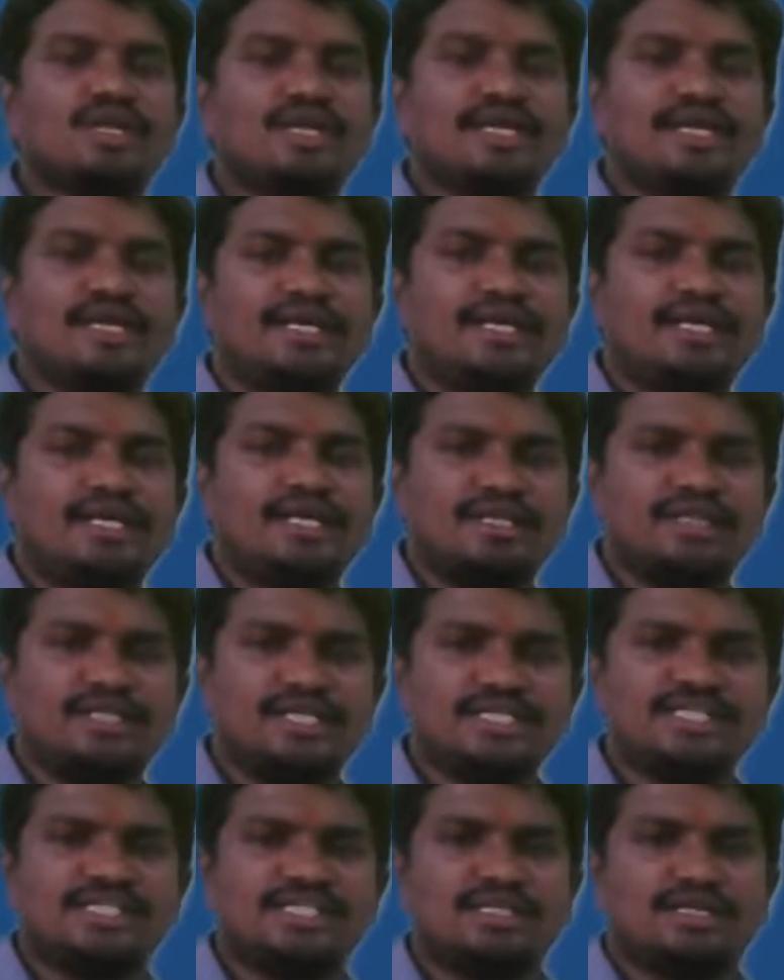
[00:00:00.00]
in
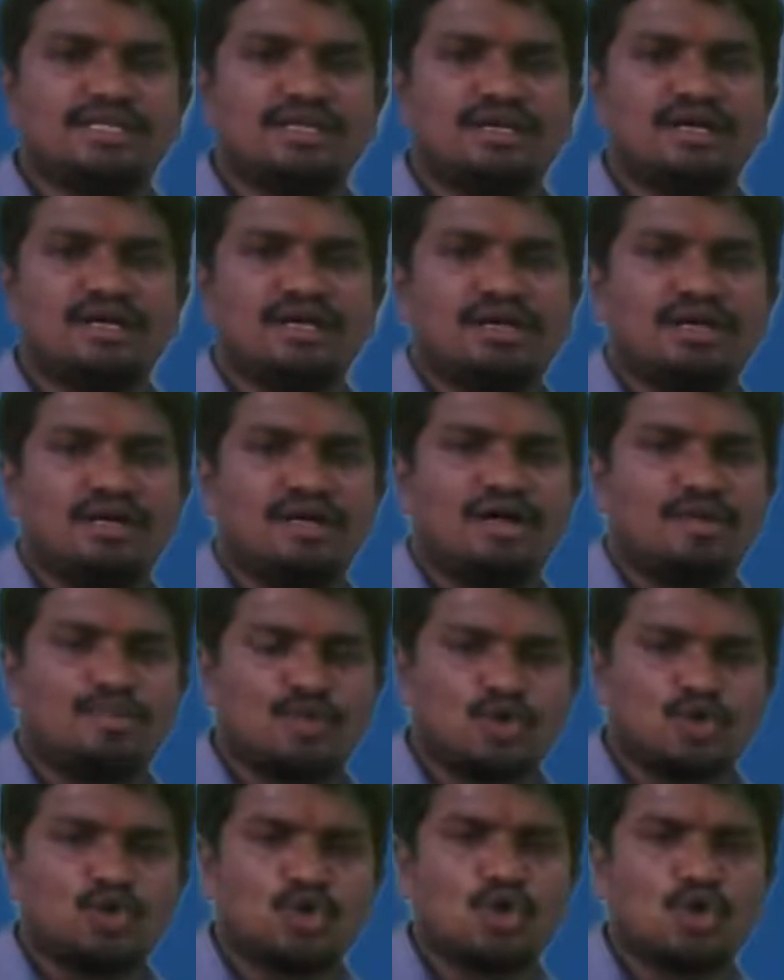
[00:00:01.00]
this
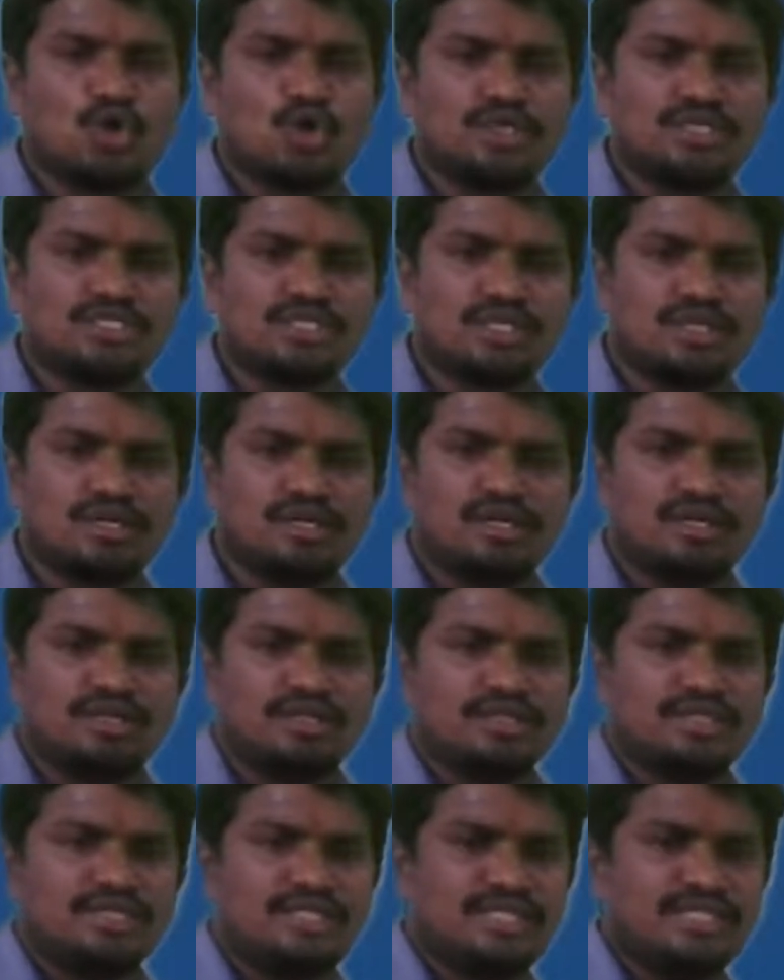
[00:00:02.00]
protocols,
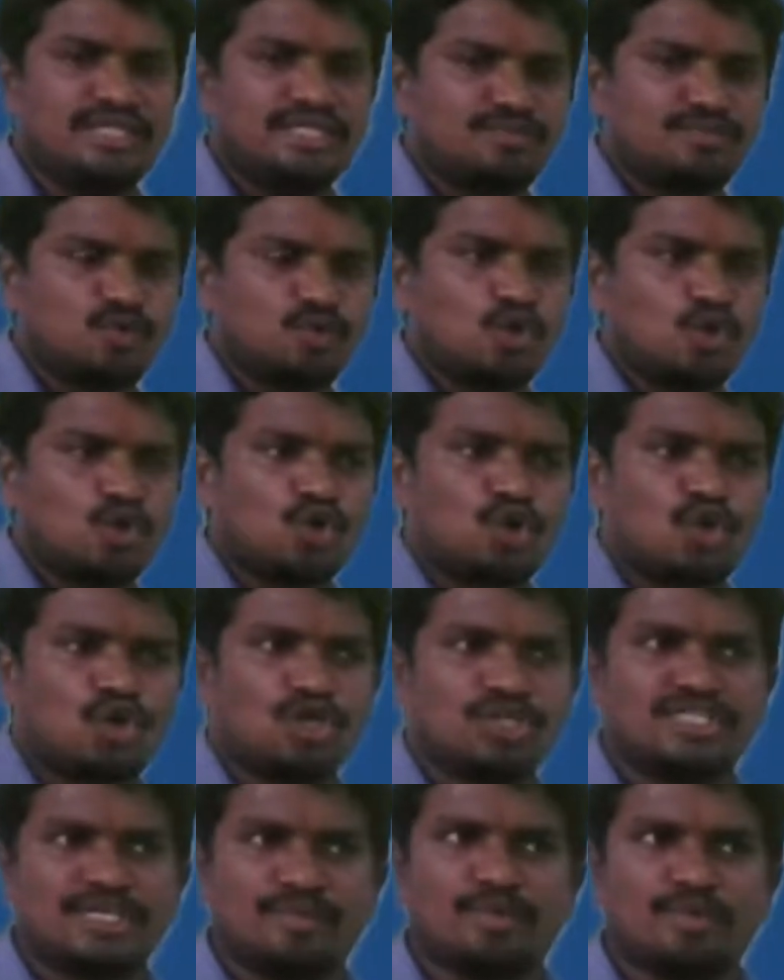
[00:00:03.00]
these
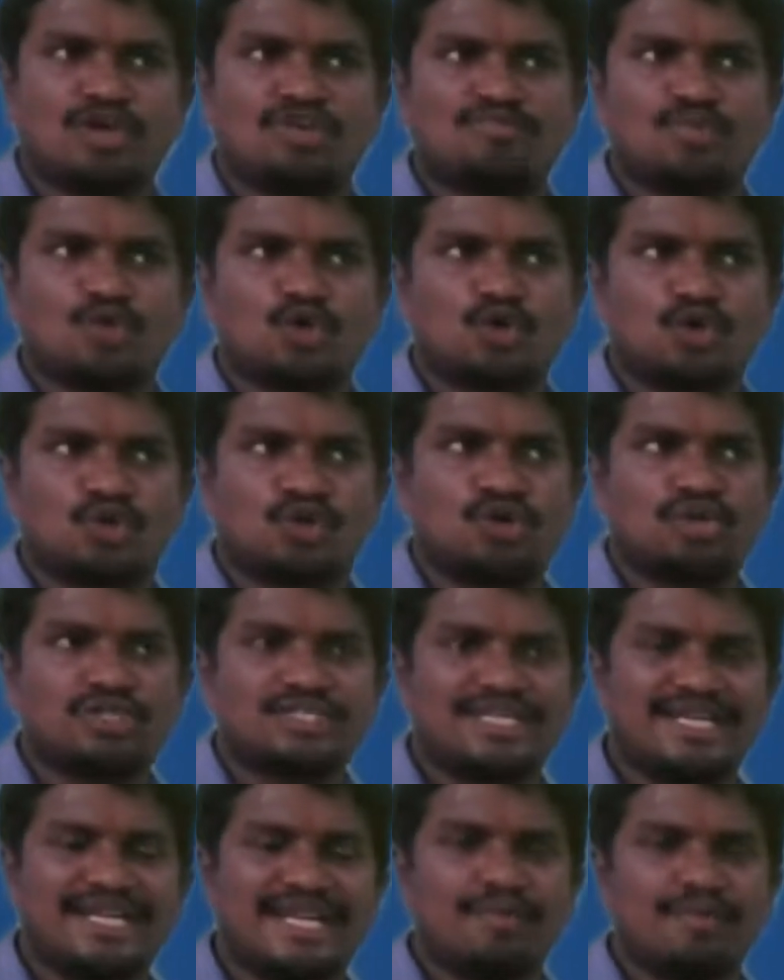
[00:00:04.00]
protocols, number of protocols
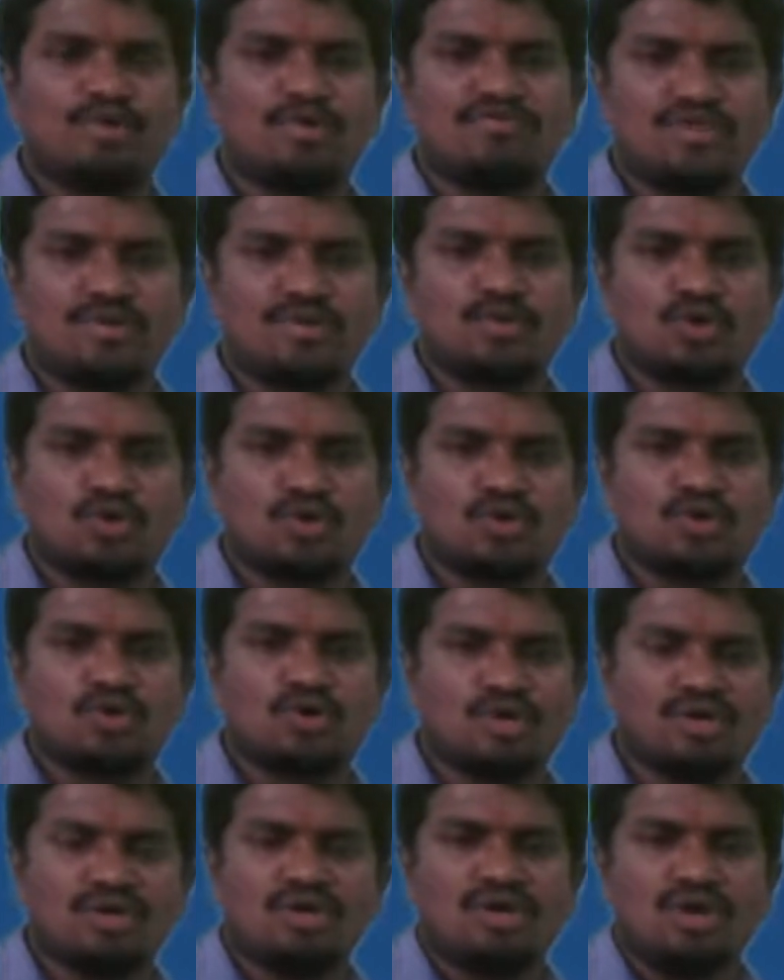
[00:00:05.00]
and name of the
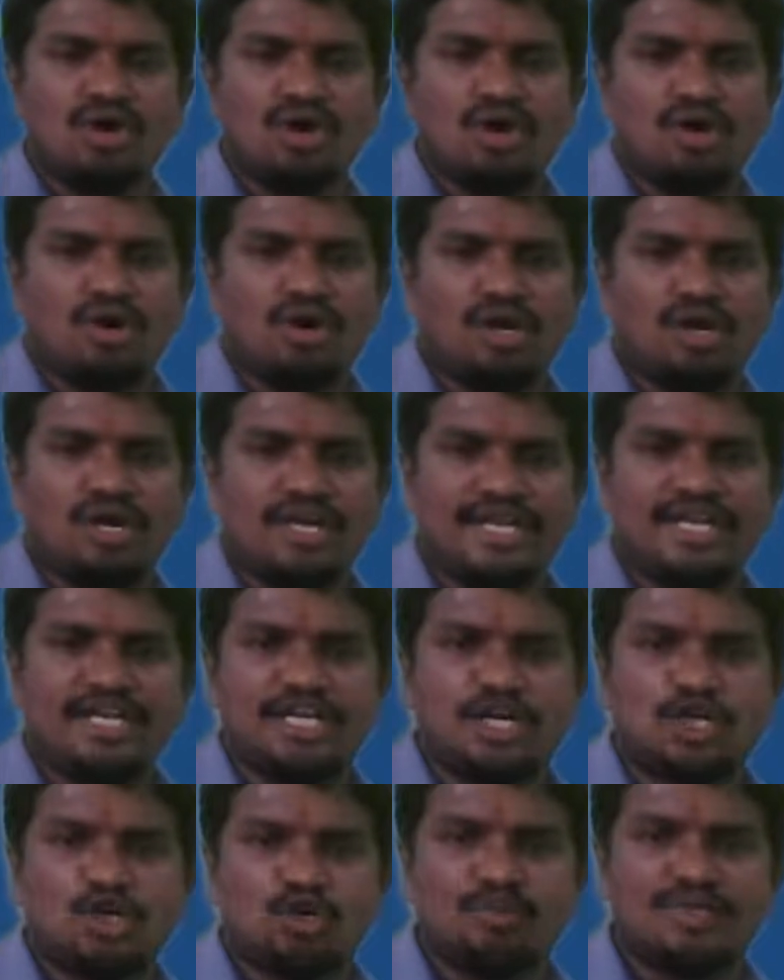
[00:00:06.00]
protocol, all need
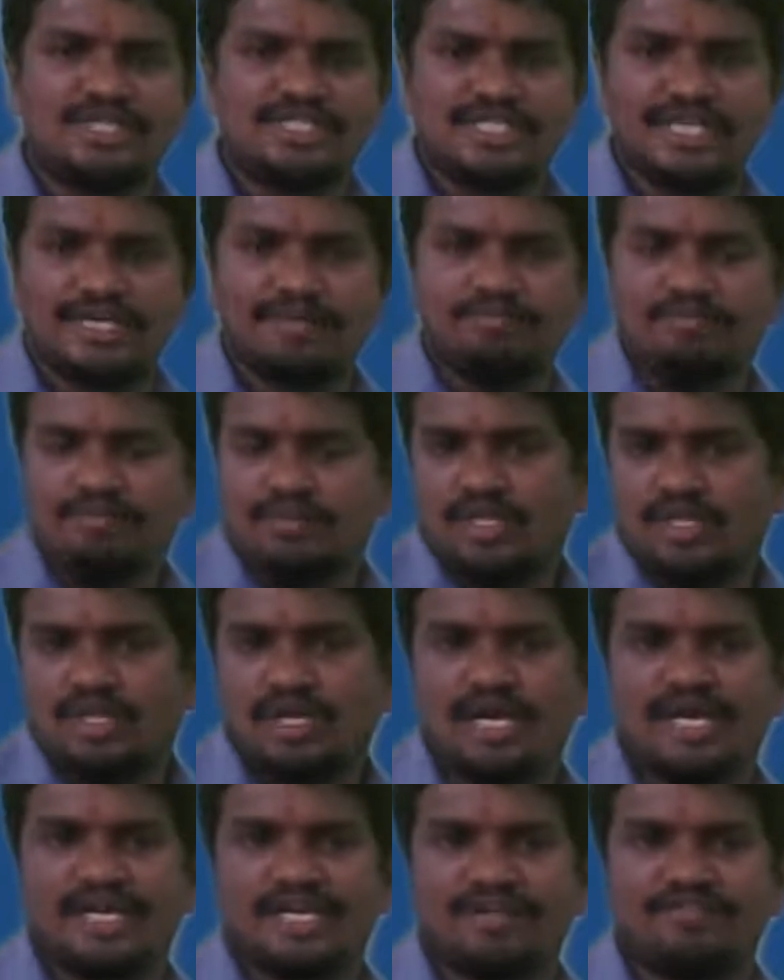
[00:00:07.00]
not to be seen
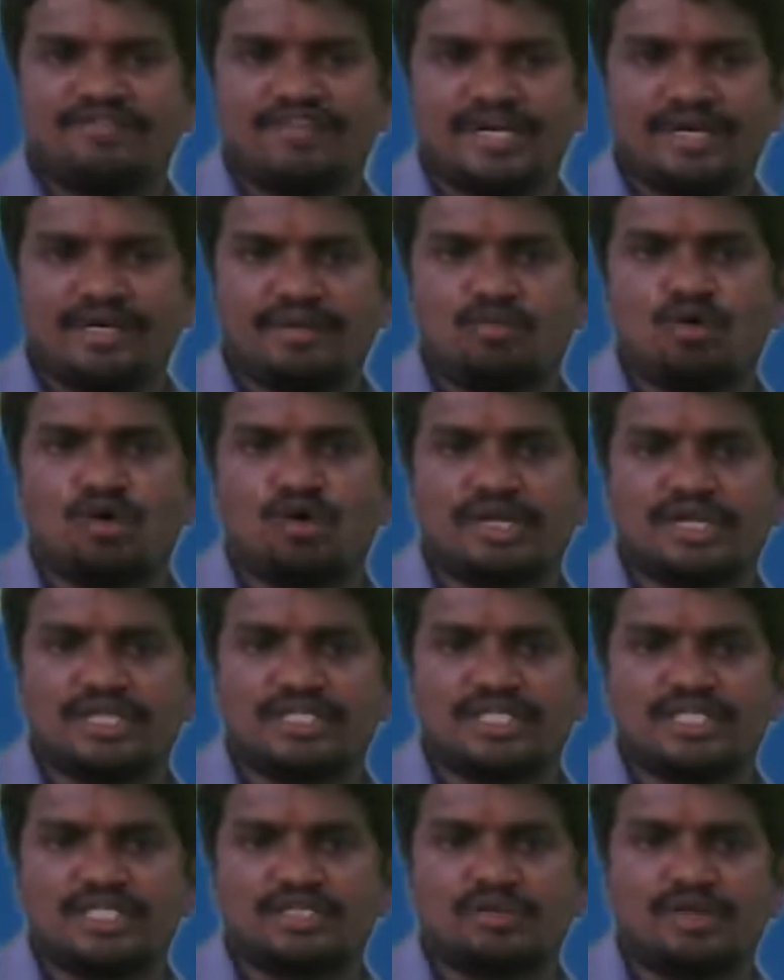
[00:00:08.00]
at different models
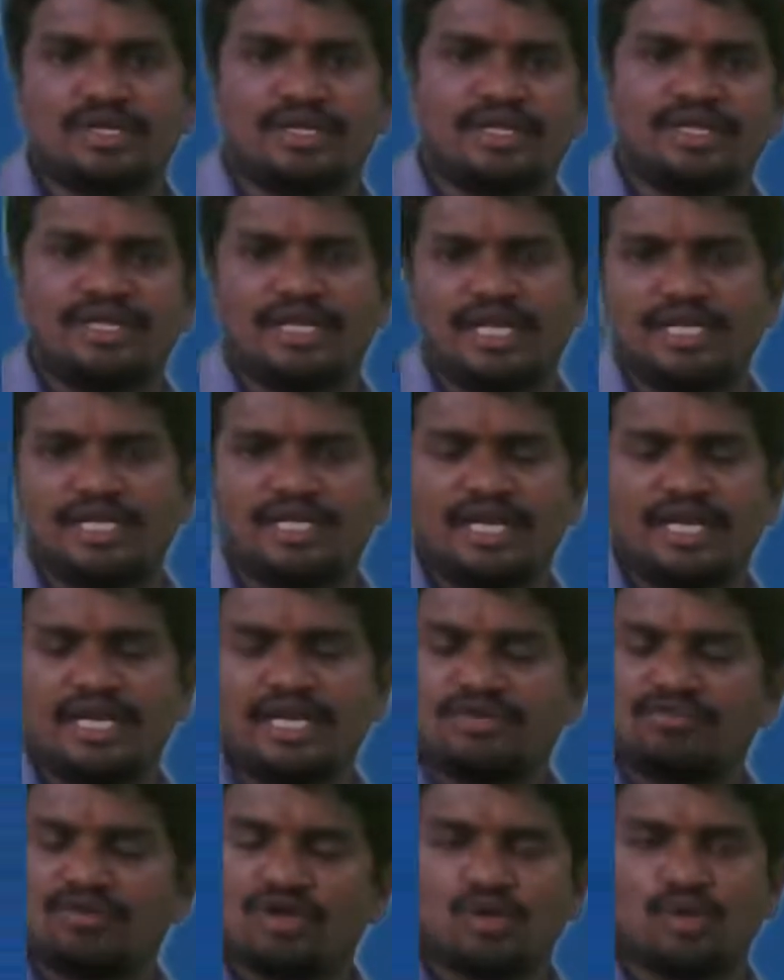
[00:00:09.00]
actually.
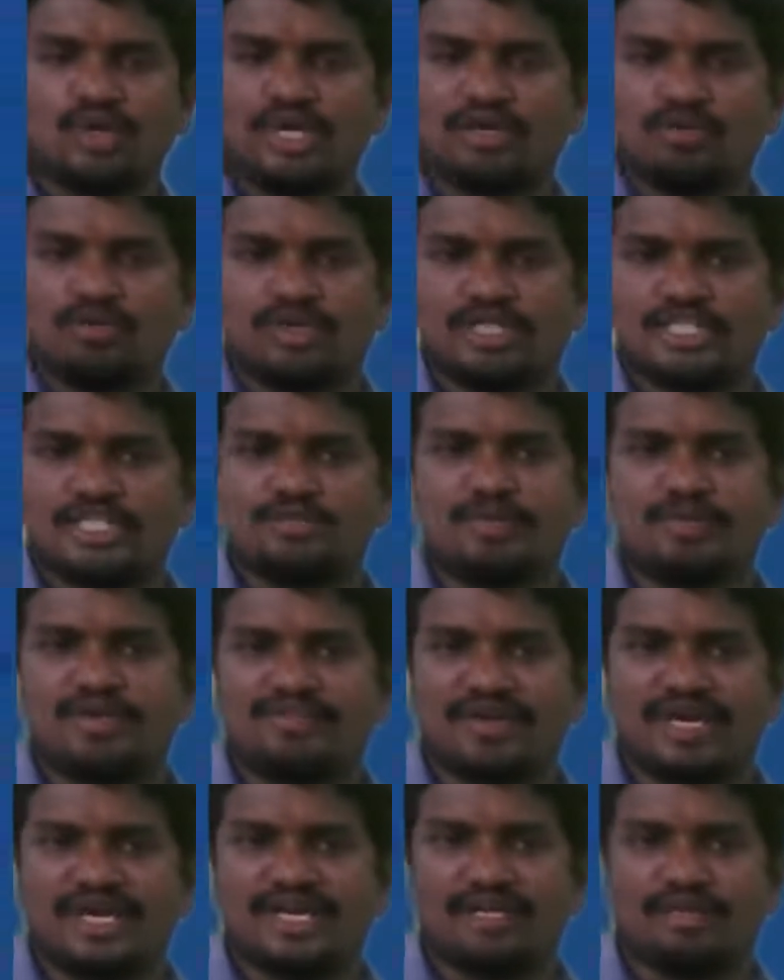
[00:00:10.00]
Network to network, this may
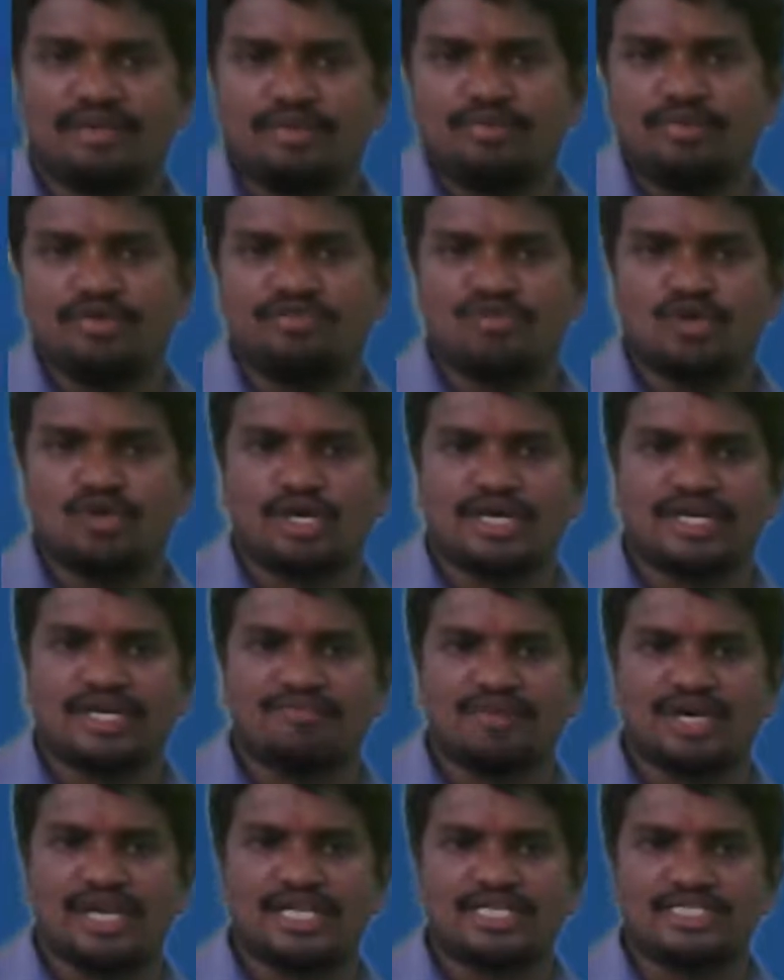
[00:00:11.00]
vary. If you are at
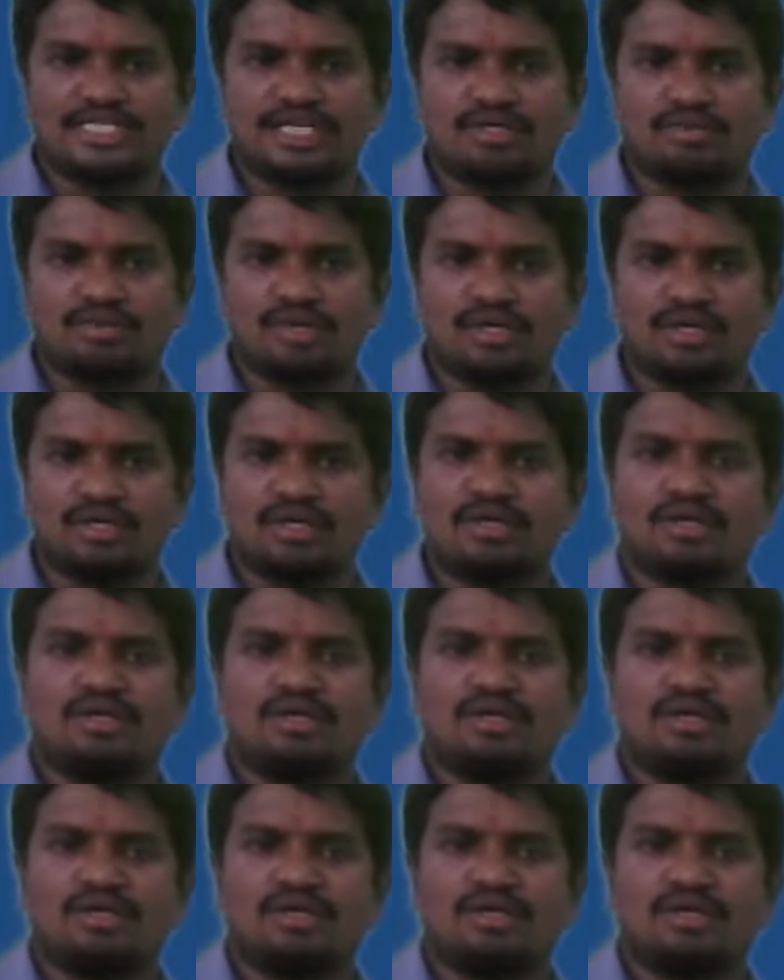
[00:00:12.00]
wireless network,